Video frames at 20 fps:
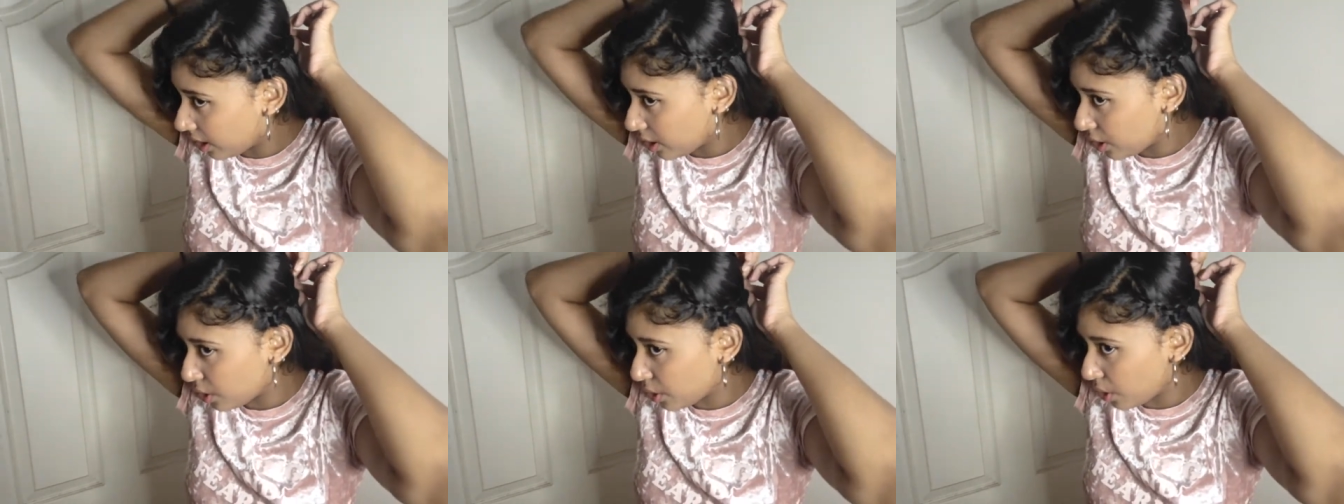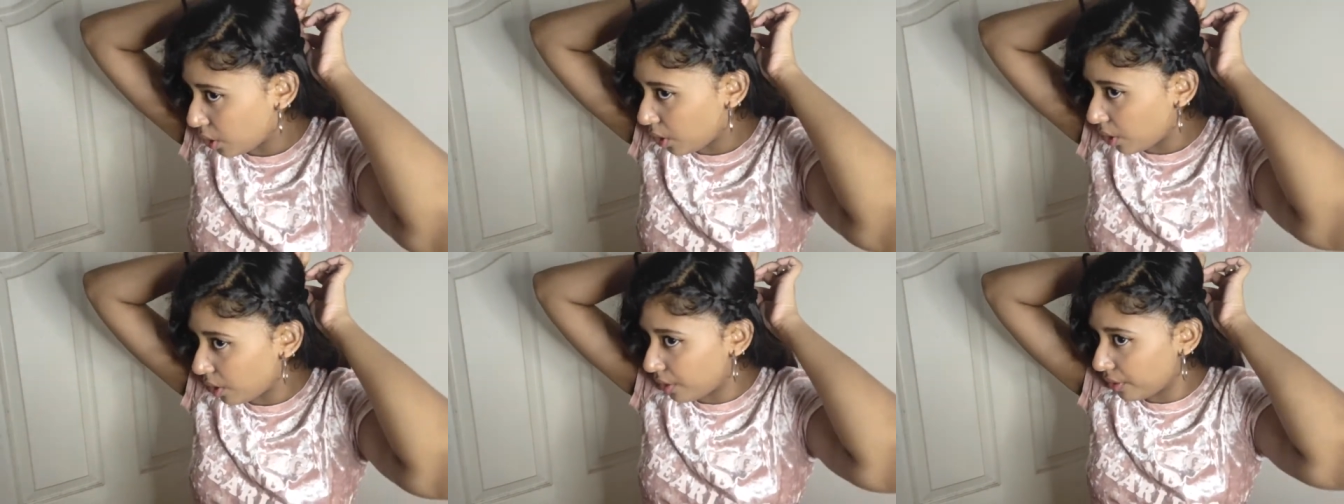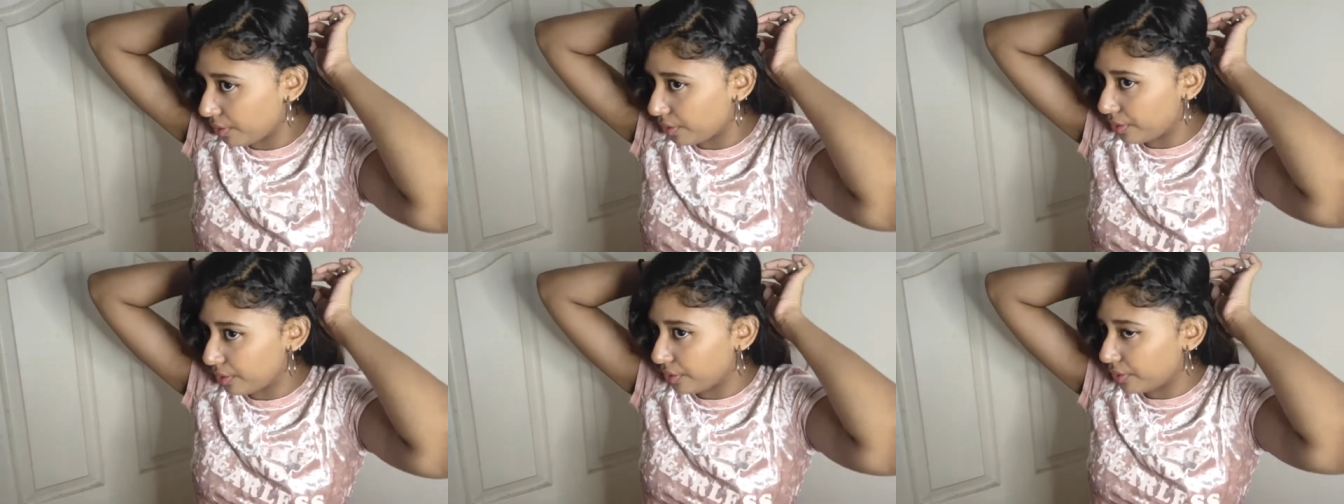sort
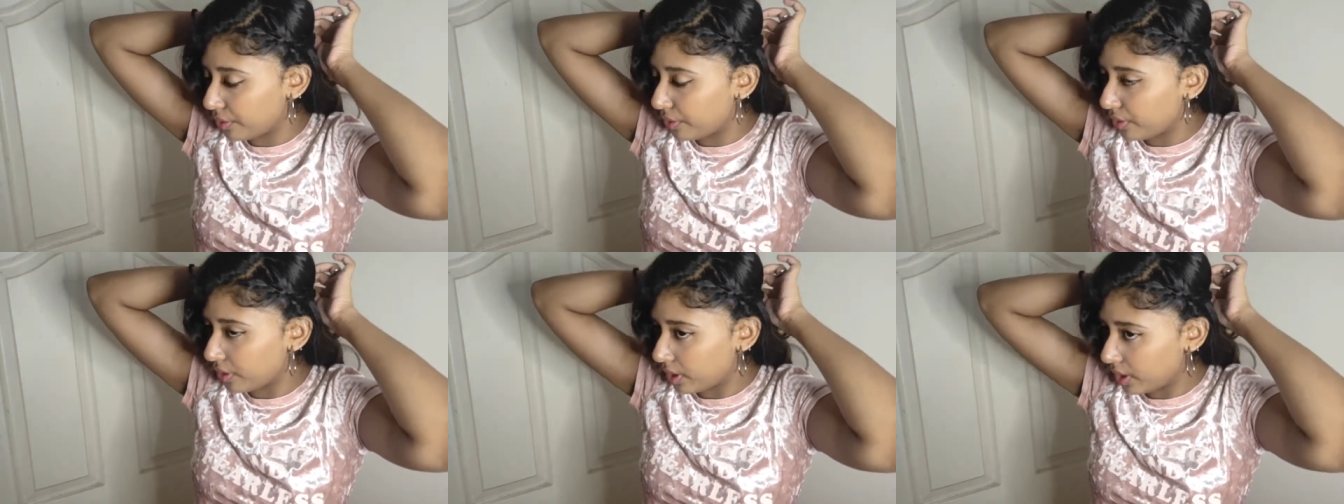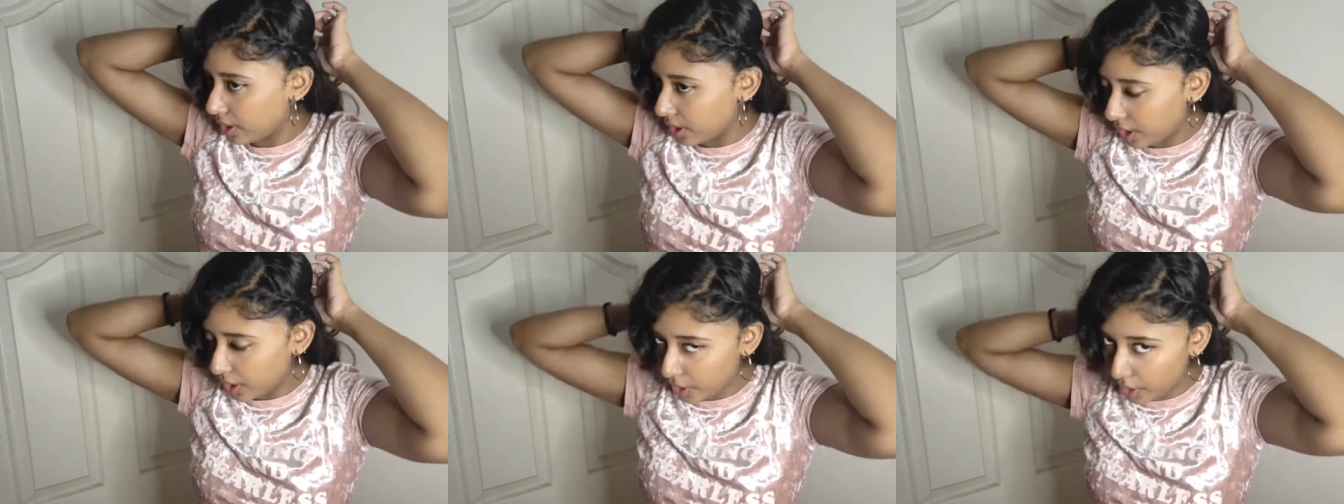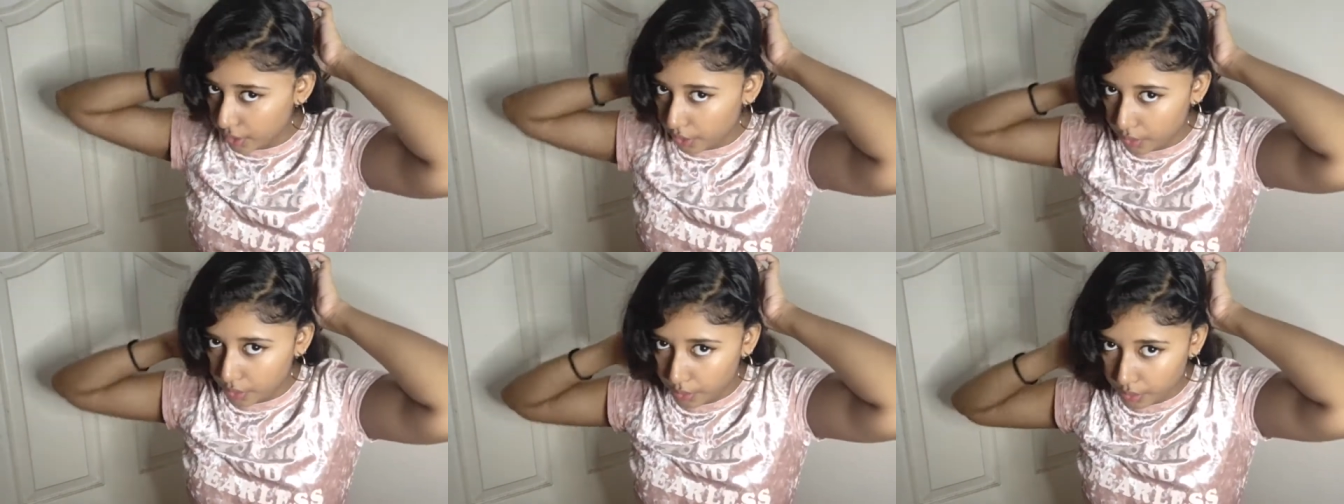of
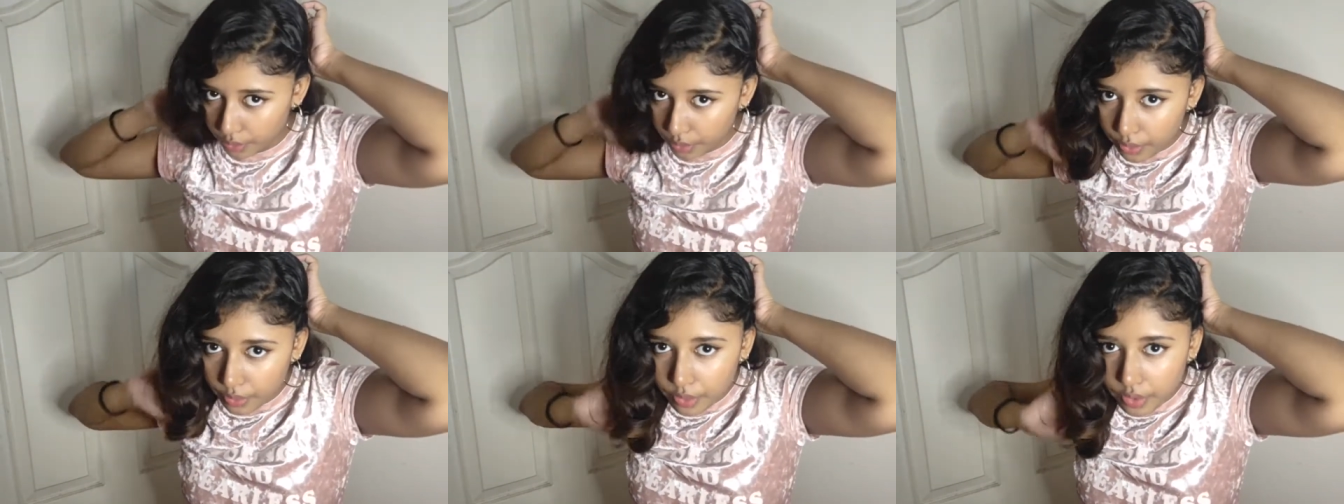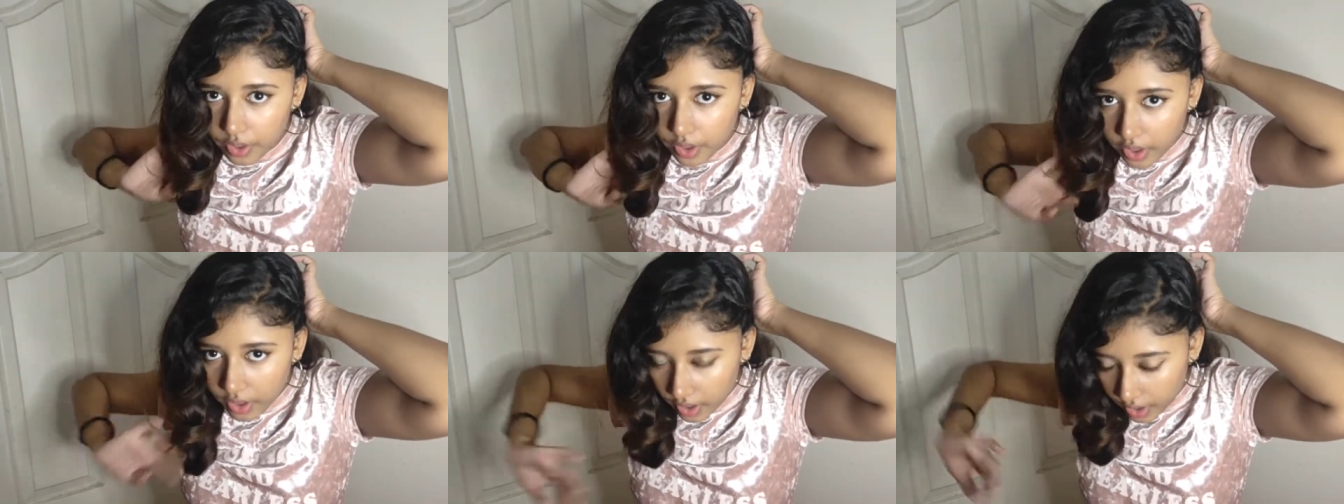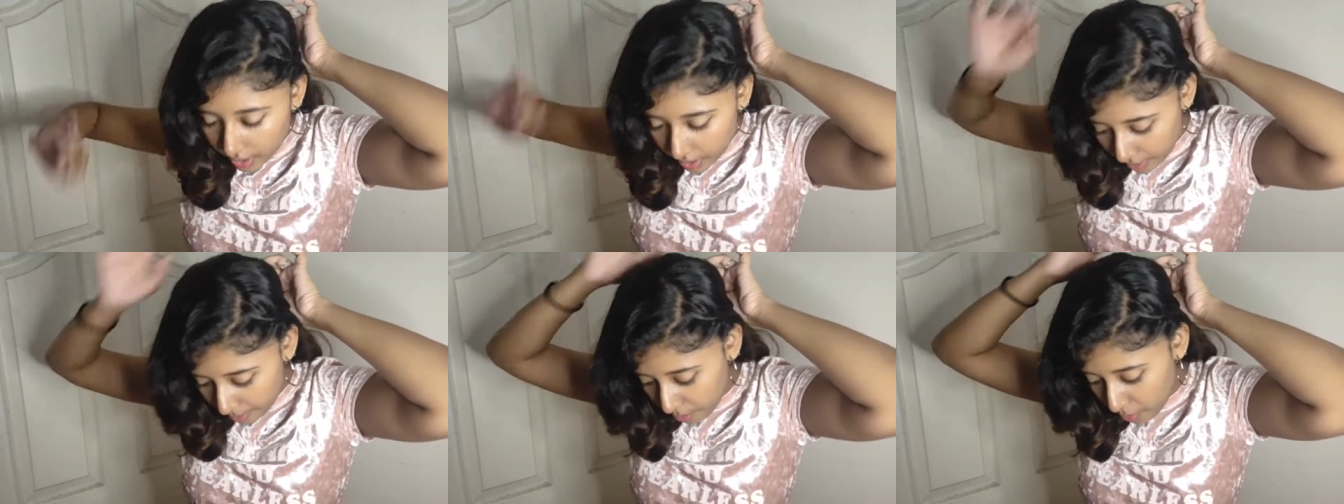
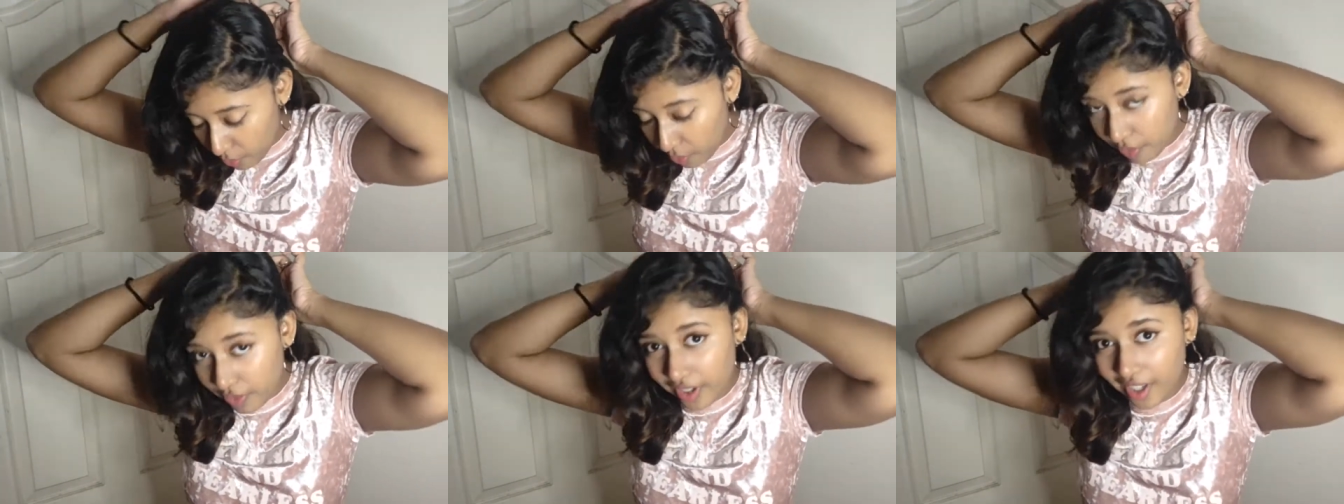remove